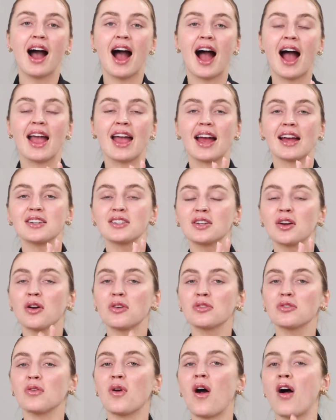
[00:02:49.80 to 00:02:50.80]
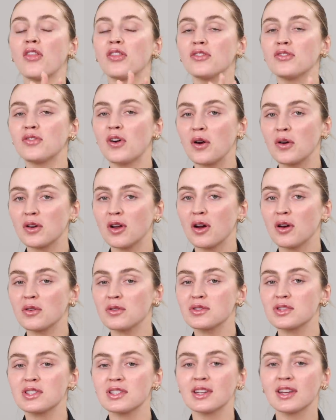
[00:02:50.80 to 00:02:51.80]
I had to go through all the
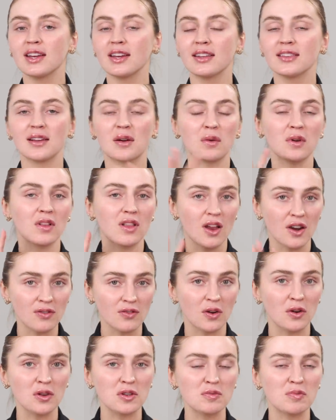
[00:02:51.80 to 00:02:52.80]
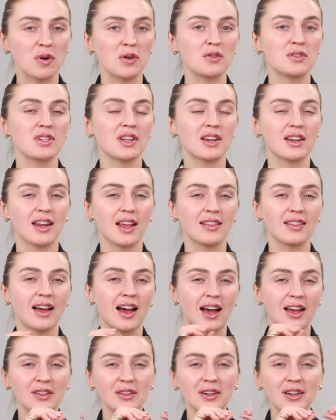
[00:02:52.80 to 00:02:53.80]
photos. There were a lot of photos posted and the
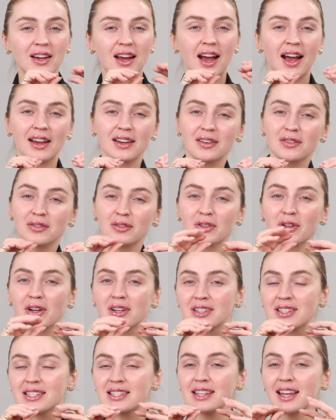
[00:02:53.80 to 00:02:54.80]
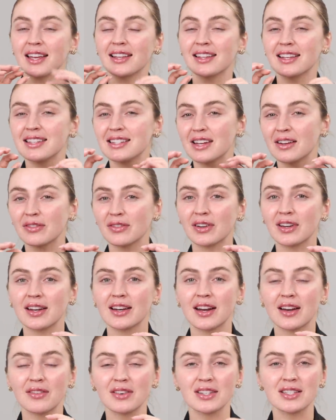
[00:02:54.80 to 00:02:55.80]
eye look kind of looked slightly different in
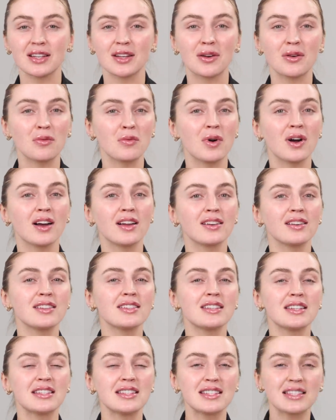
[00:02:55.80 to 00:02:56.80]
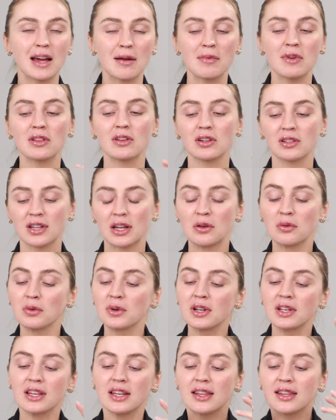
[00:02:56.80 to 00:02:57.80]
every single one. In some it looked like
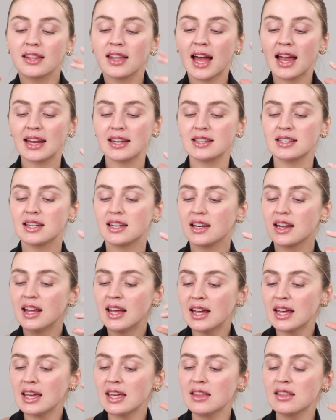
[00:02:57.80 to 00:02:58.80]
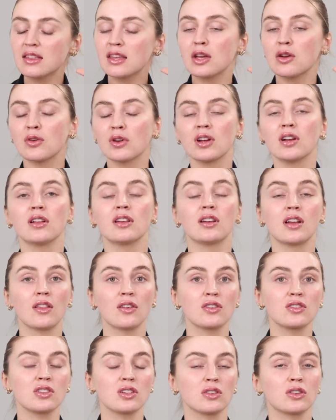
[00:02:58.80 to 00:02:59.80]
really light and ethereal, and
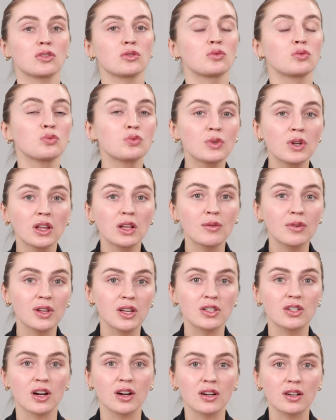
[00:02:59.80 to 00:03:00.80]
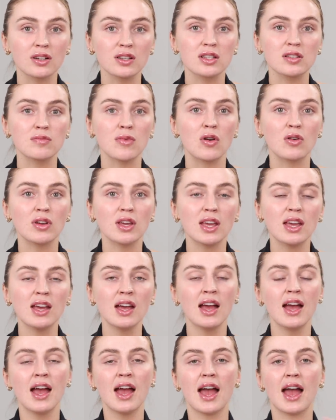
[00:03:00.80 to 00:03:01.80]
others it looked really, really dark and smoky.
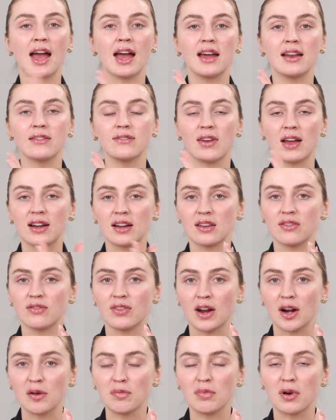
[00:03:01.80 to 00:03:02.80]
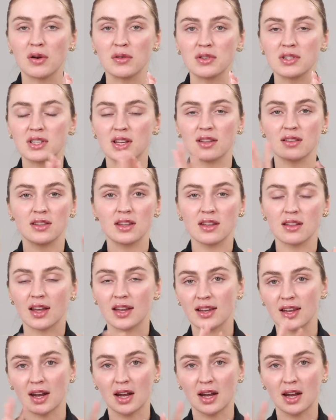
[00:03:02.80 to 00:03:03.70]
And Vanity Fair posted the like